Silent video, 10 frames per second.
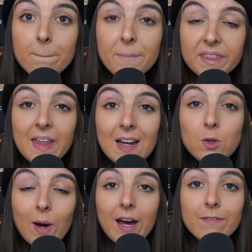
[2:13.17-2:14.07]
But then
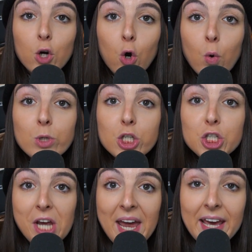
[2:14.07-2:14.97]
you have Coach
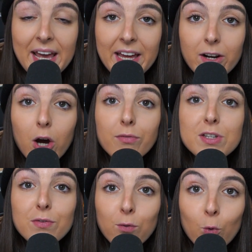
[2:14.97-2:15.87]
Shanahan of
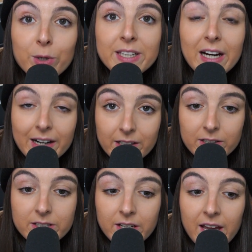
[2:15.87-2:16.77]
the
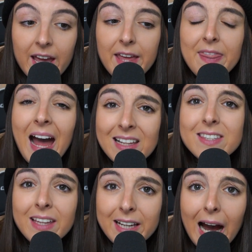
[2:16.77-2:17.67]
49ers. And that's
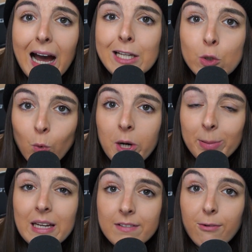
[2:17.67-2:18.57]
the guy you want to
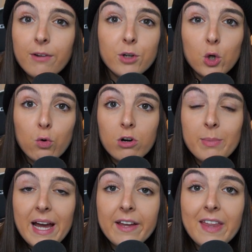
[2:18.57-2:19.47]
play for. If you're a
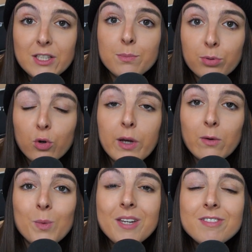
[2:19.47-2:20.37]
quarterback that's
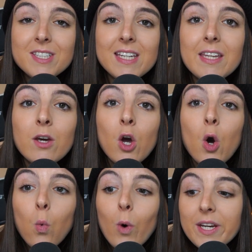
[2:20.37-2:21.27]
broken, we've seen
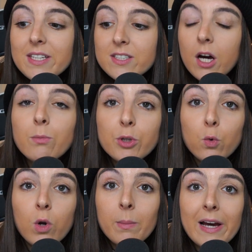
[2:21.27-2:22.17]
what he's done with
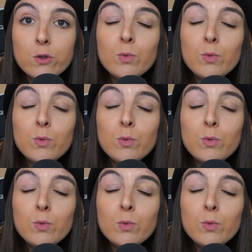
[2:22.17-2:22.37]
quarterbacks.